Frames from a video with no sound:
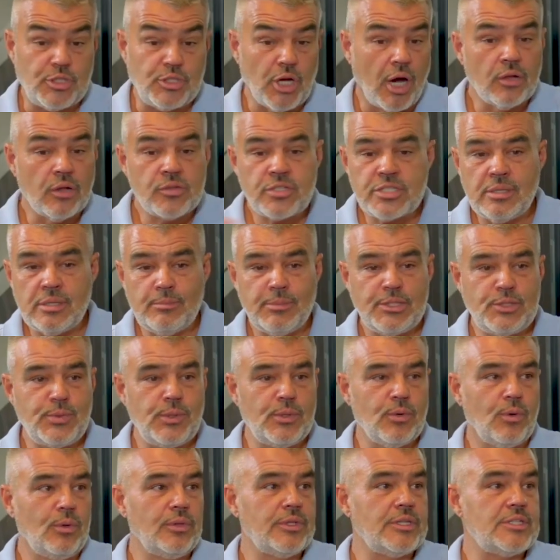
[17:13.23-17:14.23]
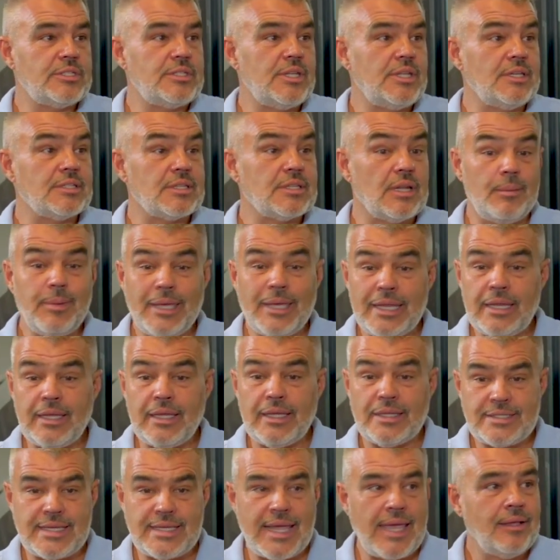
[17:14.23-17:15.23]
dancing between all these things and I'm getting
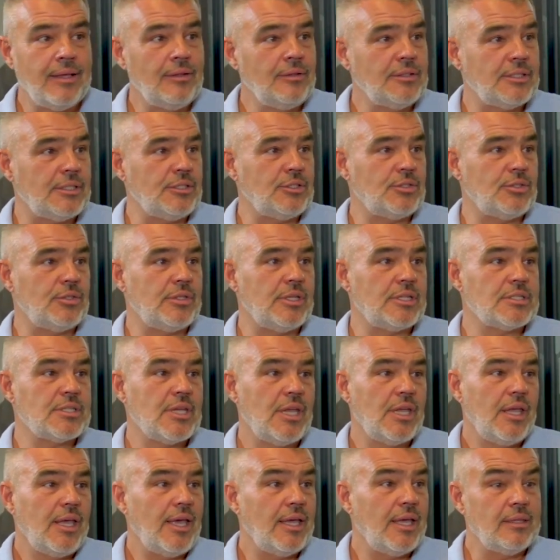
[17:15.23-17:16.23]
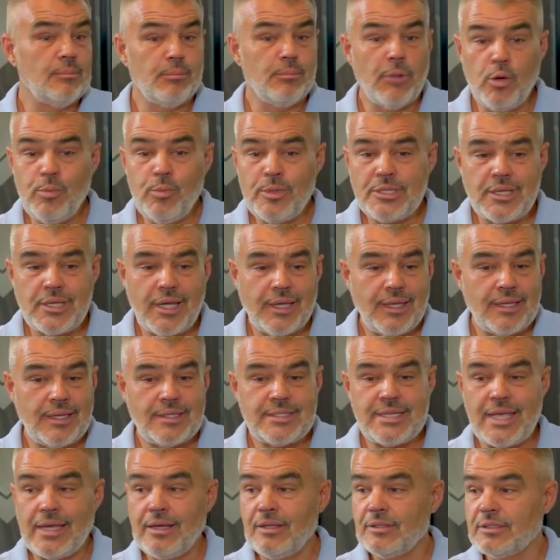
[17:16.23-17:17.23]
entangled into this. And the moment I get
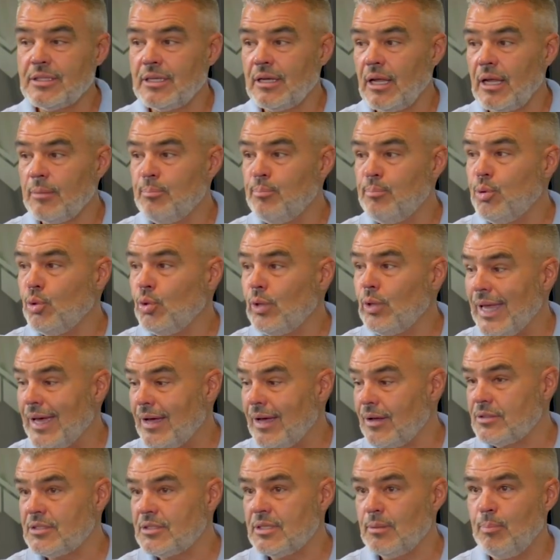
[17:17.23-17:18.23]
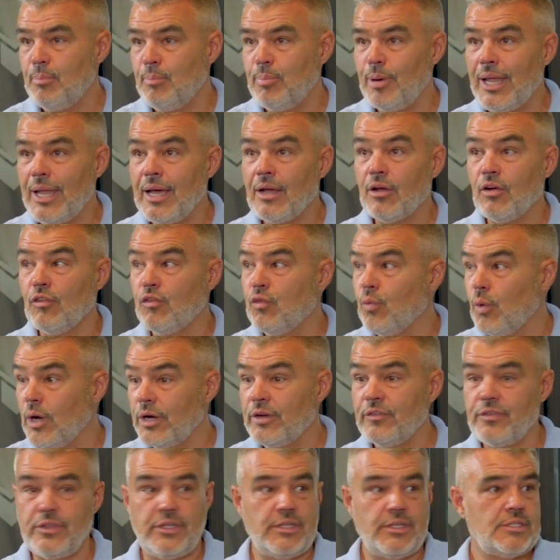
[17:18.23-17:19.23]
entangled and I pull out the plug of
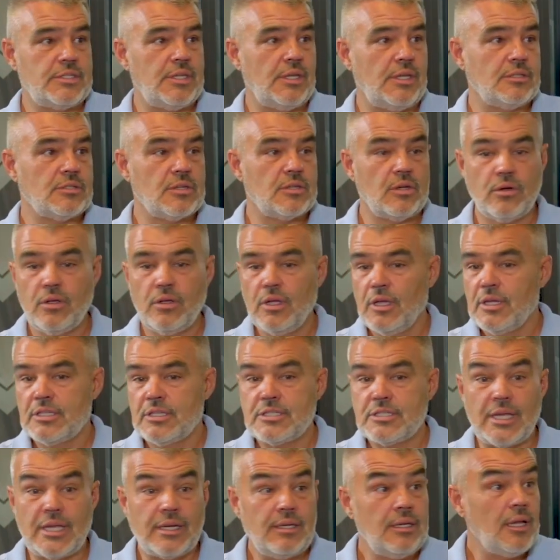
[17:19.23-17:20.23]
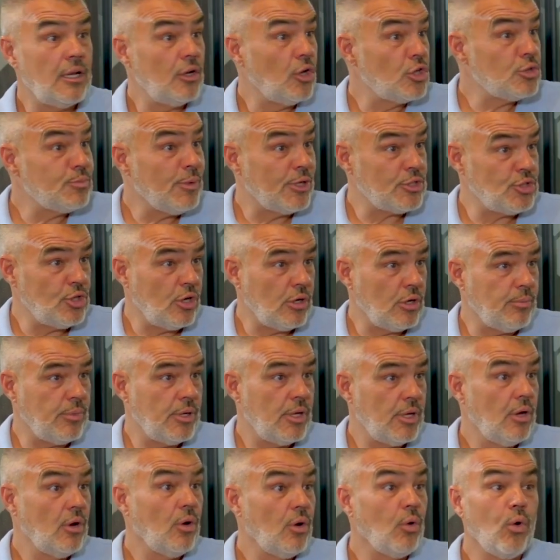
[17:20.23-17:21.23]
one of these things, so suddenly I lost my job,
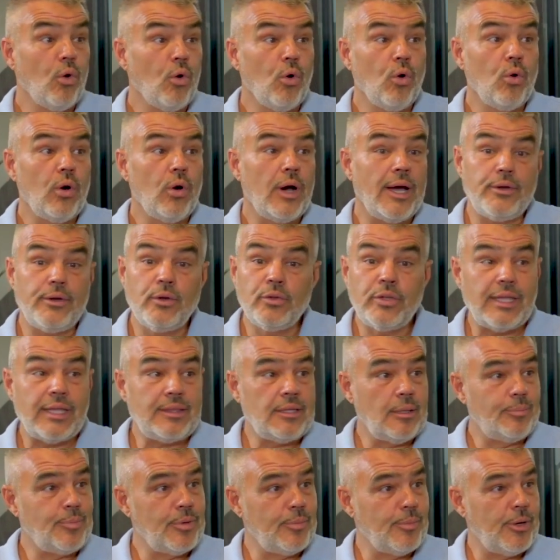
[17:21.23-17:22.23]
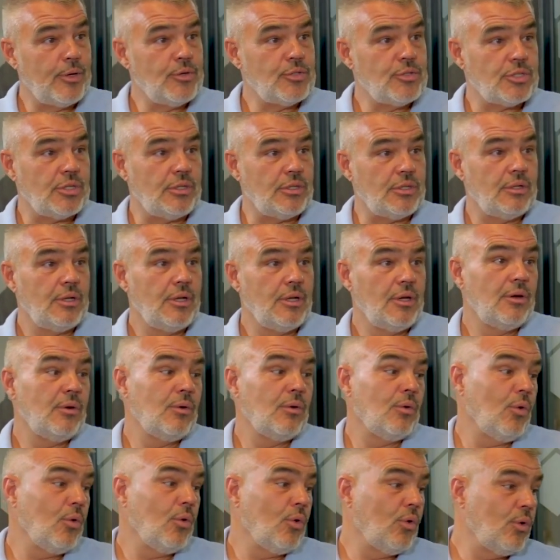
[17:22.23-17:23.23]
or I don't get that promotion,
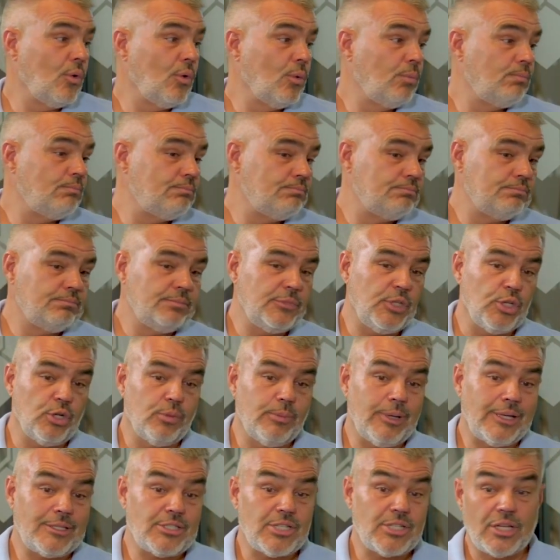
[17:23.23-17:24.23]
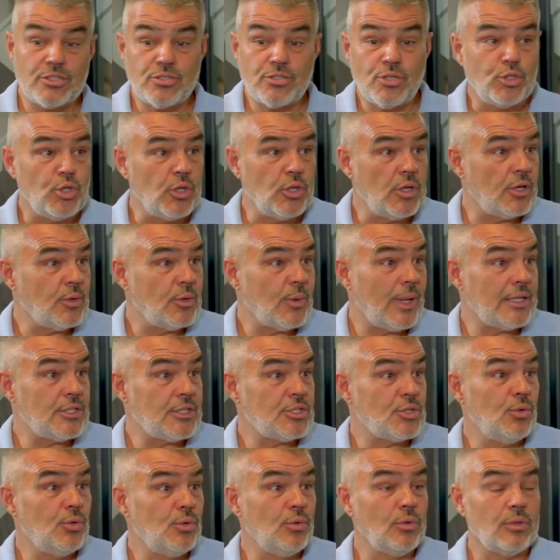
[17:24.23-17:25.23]
or my child's not doing well at
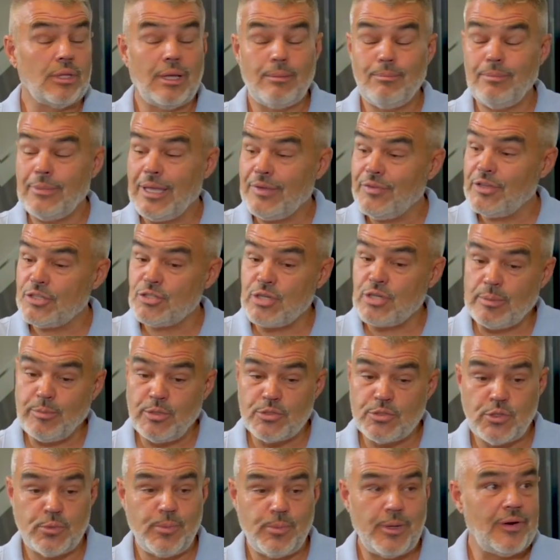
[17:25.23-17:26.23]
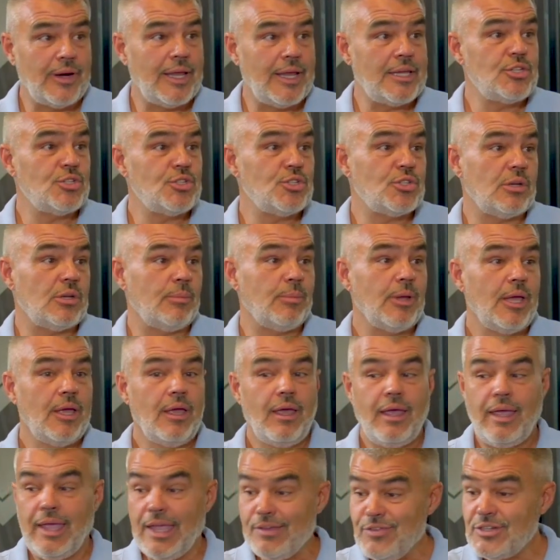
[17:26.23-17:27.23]
school, I'm having troubles with my relationship.
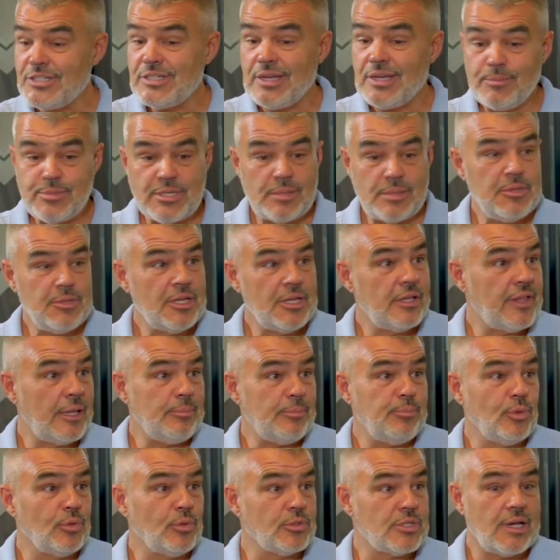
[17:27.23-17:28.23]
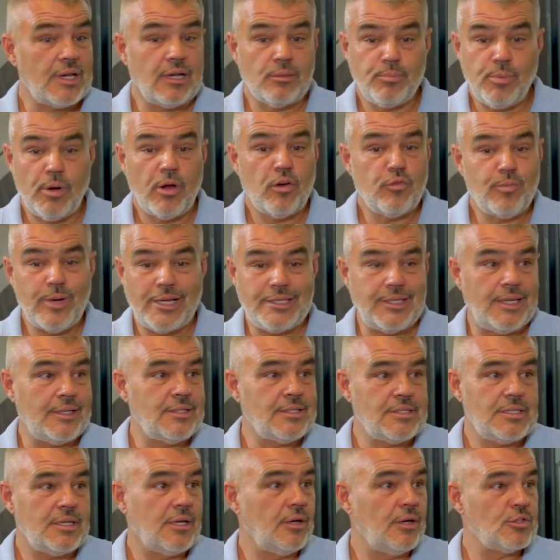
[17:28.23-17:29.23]
Every time something like that pulls out, part of my
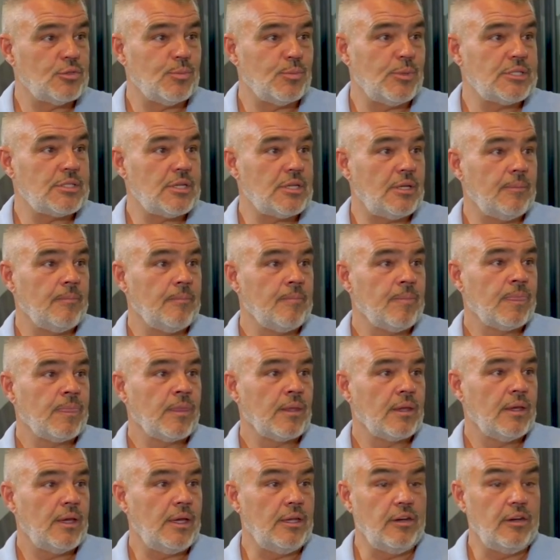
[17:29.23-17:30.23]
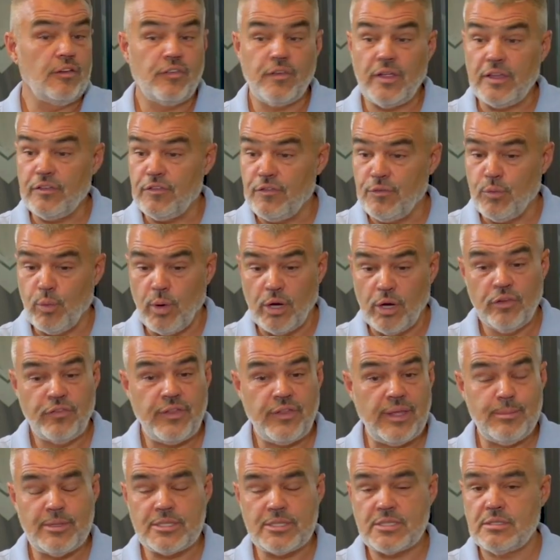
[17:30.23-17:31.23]
identity goes missing. And if one of
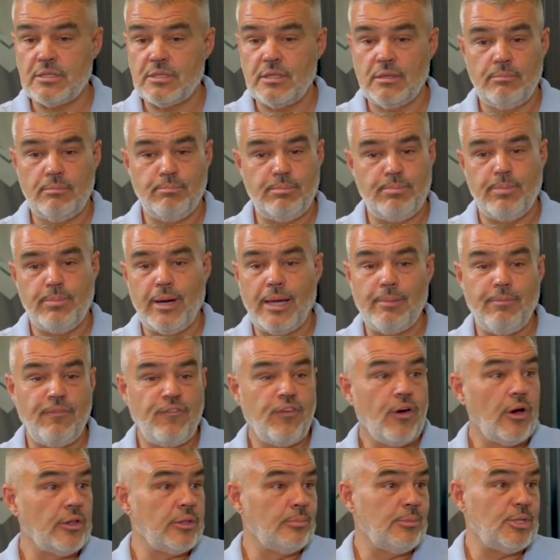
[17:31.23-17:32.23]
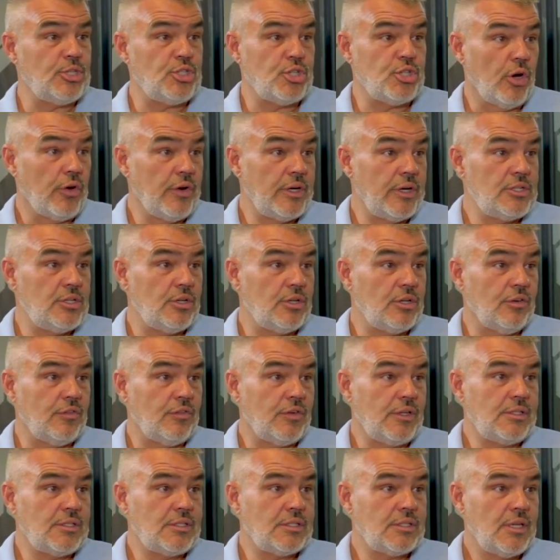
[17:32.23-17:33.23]
them is by far the majority of
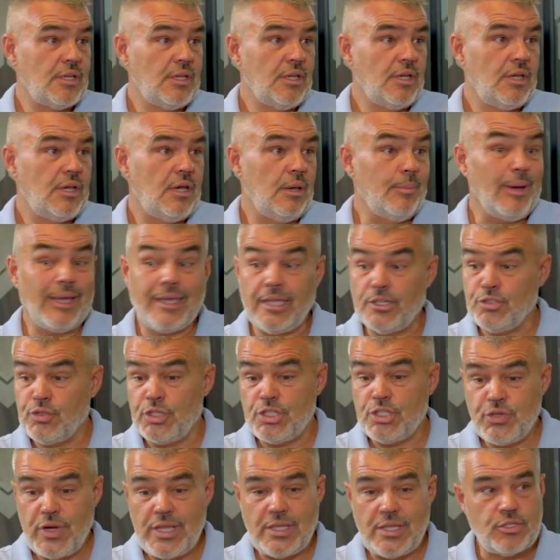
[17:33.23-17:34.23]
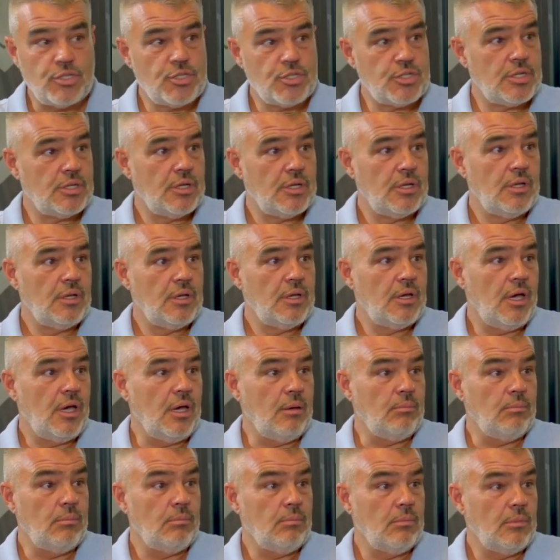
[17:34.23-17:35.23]
it, I might get retrenched.
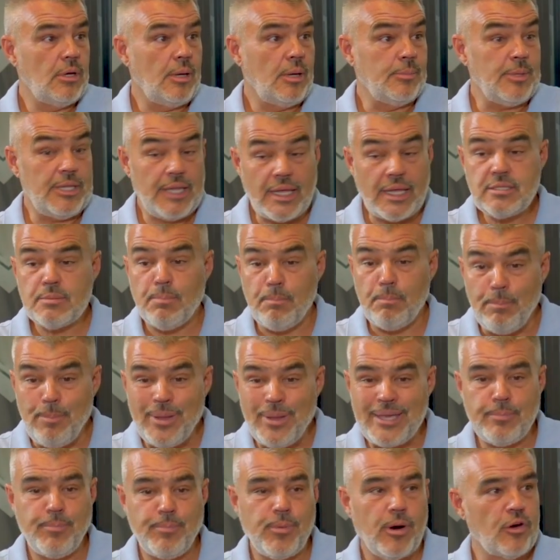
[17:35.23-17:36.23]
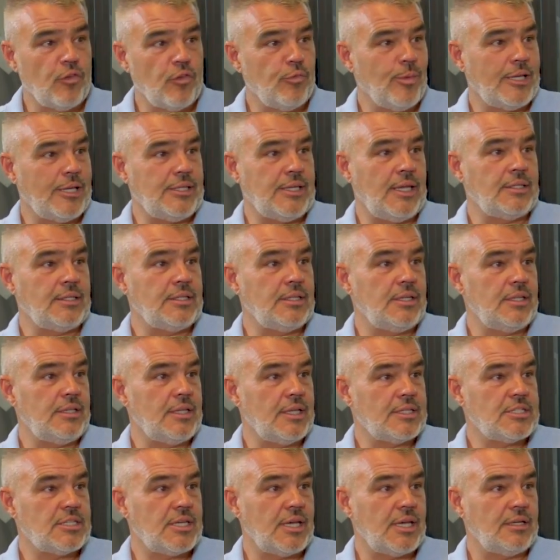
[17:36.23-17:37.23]
That's a big part of my identity
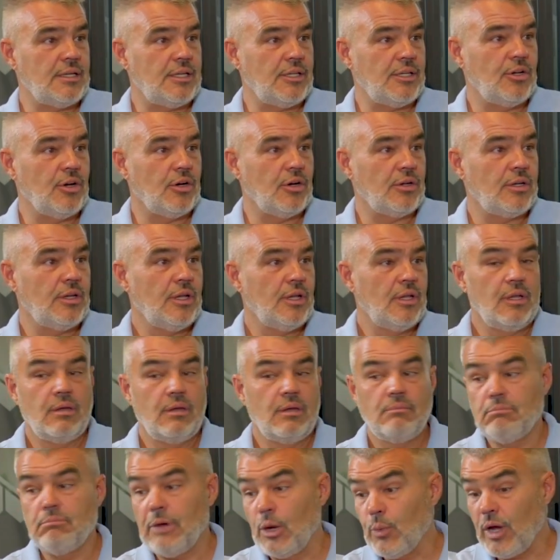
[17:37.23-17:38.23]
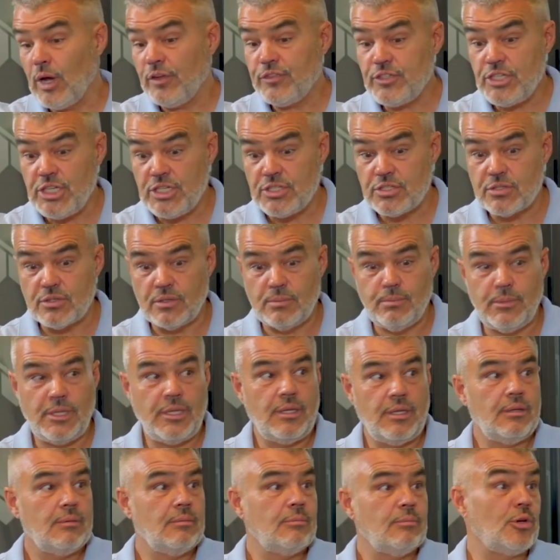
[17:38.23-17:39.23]
that's suddenly gone. My wife cheats on
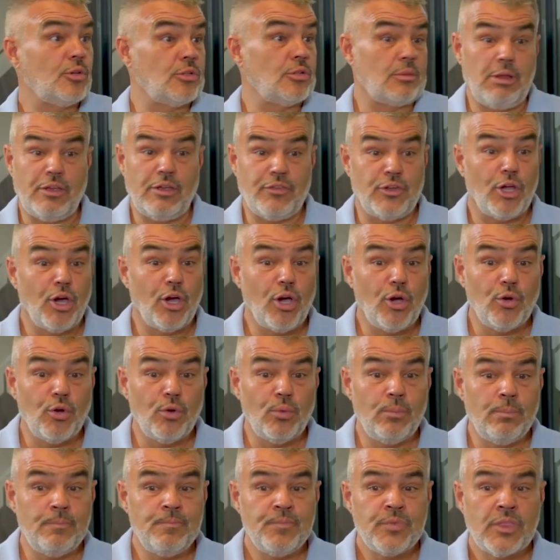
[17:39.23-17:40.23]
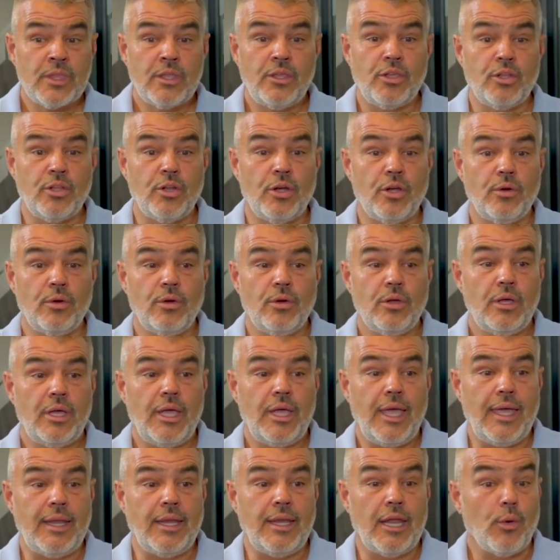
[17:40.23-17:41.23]
me because I'm never at home,
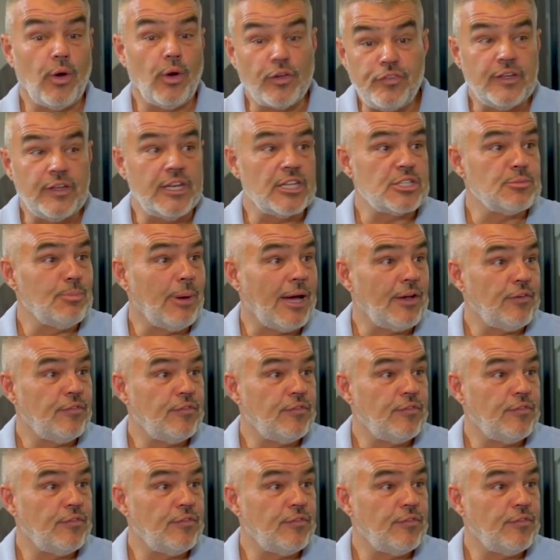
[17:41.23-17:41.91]
and now I feel it's my